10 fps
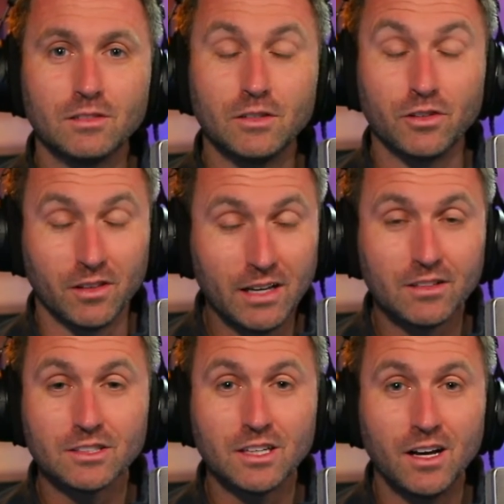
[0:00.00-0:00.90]
If you like
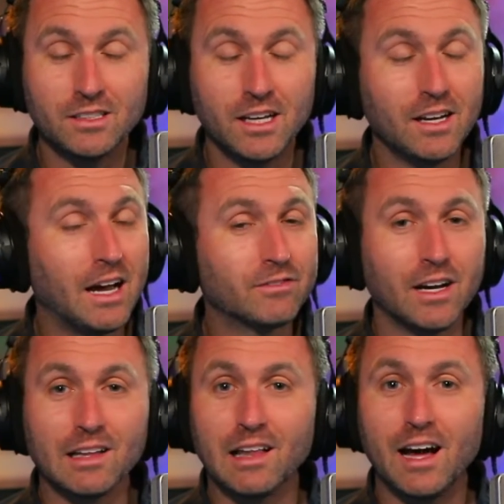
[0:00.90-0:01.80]
this content, I've
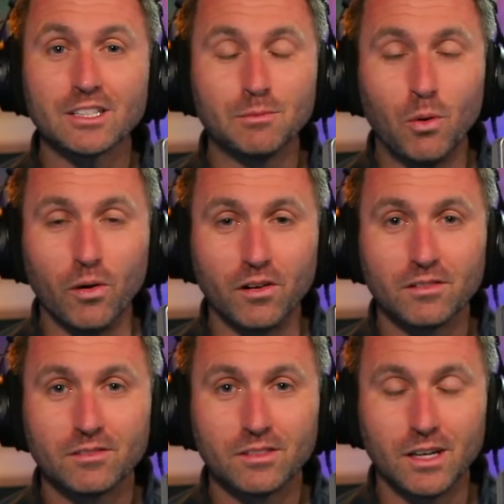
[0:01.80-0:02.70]
got lots more
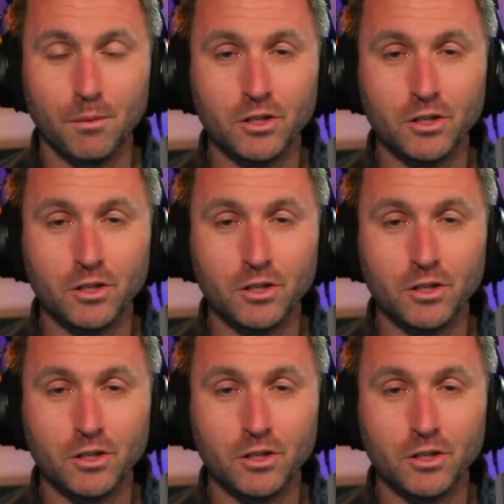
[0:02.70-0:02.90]
coming